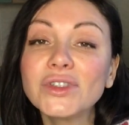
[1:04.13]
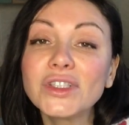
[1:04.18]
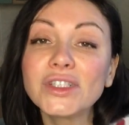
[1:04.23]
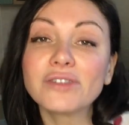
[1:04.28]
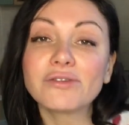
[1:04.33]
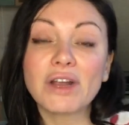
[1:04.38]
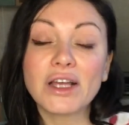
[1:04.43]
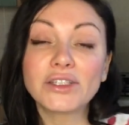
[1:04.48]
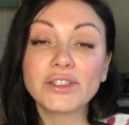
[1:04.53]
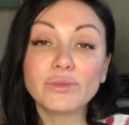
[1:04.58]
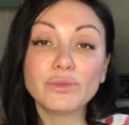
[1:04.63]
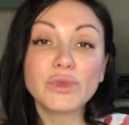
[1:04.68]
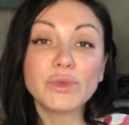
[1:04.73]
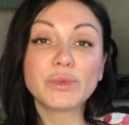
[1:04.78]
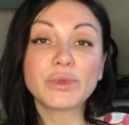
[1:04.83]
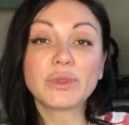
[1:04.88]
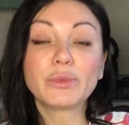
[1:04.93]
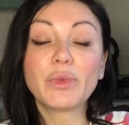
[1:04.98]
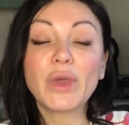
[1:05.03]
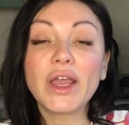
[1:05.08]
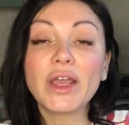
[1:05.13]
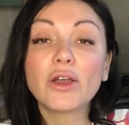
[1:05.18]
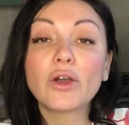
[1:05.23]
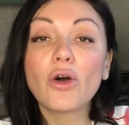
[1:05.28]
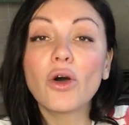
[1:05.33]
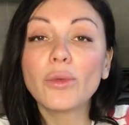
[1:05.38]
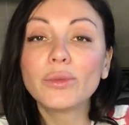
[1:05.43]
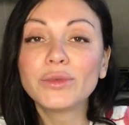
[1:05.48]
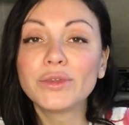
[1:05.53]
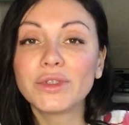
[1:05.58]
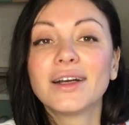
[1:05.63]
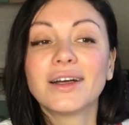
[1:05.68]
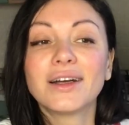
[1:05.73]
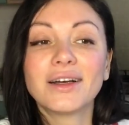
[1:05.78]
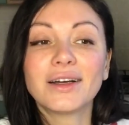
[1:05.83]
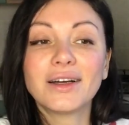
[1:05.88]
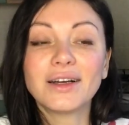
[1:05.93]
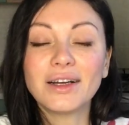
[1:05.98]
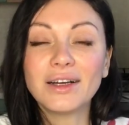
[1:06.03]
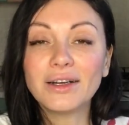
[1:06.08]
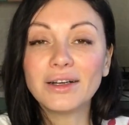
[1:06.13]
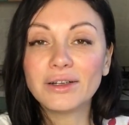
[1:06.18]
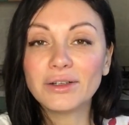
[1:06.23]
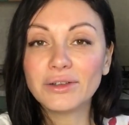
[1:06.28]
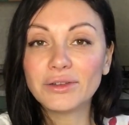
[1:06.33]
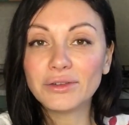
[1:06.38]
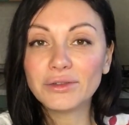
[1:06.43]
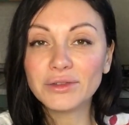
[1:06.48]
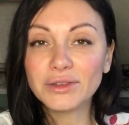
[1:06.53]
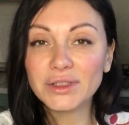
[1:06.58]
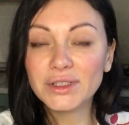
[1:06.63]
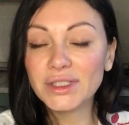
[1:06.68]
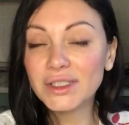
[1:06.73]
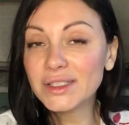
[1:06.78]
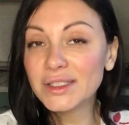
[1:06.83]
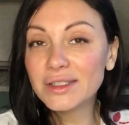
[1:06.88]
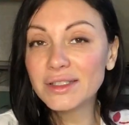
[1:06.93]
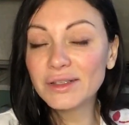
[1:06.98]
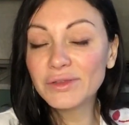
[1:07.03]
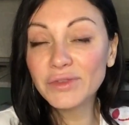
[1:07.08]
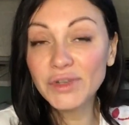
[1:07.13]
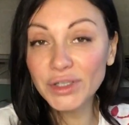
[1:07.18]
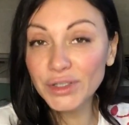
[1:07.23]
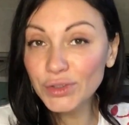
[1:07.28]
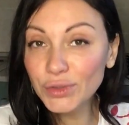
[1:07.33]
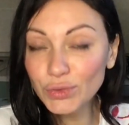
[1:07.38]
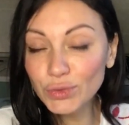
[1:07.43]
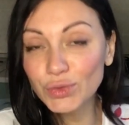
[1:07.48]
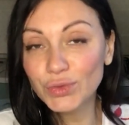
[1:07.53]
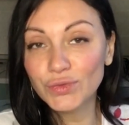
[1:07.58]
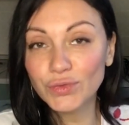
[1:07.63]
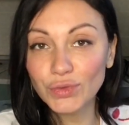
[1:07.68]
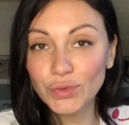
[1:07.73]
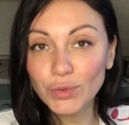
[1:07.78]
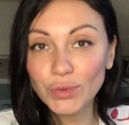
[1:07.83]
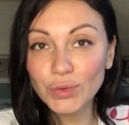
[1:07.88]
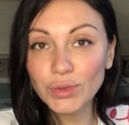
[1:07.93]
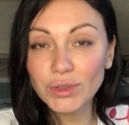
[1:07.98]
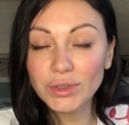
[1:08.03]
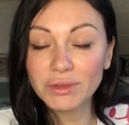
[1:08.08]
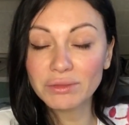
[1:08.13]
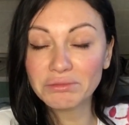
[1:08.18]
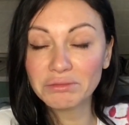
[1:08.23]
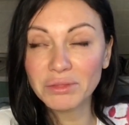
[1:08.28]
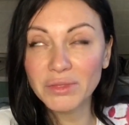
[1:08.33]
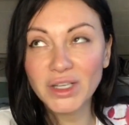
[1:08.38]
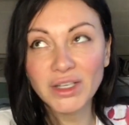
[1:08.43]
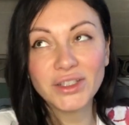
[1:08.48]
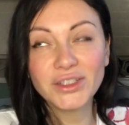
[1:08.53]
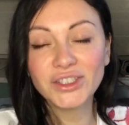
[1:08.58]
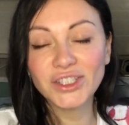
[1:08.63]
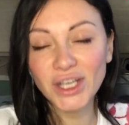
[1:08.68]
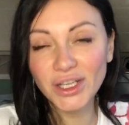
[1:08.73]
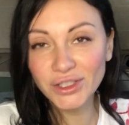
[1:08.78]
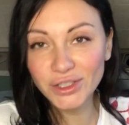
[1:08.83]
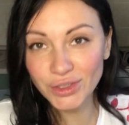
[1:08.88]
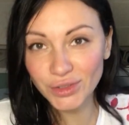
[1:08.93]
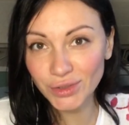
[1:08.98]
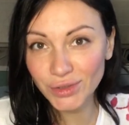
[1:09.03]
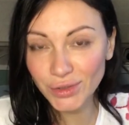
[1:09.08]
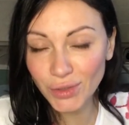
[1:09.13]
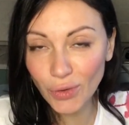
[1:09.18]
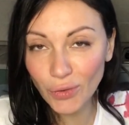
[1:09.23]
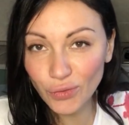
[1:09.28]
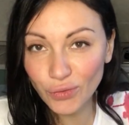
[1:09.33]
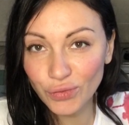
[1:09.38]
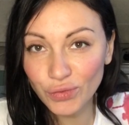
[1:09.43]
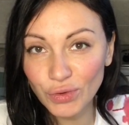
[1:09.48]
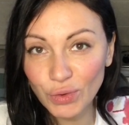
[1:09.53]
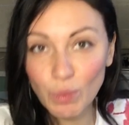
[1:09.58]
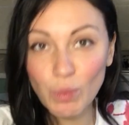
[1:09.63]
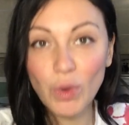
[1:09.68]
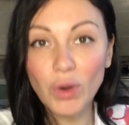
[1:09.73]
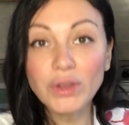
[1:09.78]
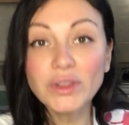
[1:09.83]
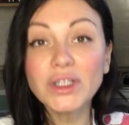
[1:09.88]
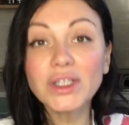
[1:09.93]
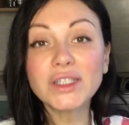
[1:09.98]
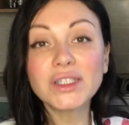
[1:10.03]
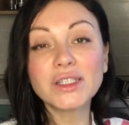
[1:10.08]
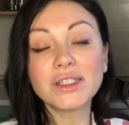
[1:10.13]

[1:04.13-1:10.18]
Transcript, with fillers: see, Russian people bake opt uh, uh, these uh, very useful um, injections of Botox.